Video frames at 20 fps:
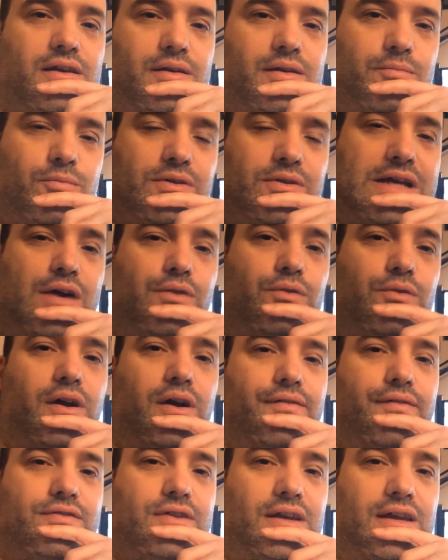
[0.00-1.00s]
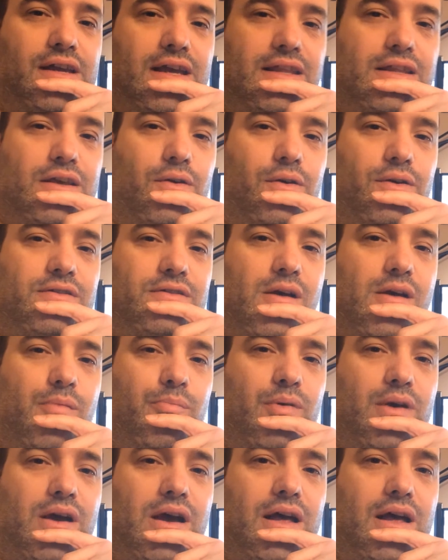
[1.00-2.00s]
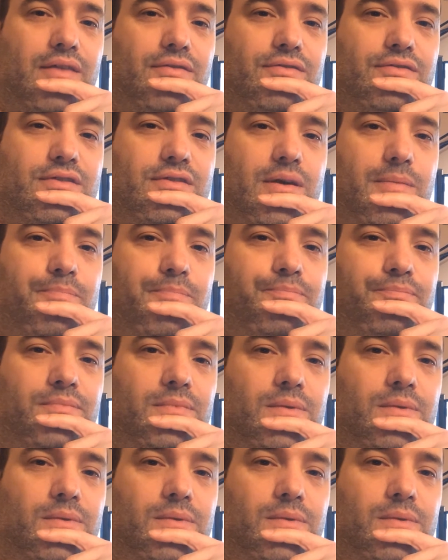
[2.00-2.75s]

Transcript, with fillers: Um, when that arrives, I can get that hooked up and um,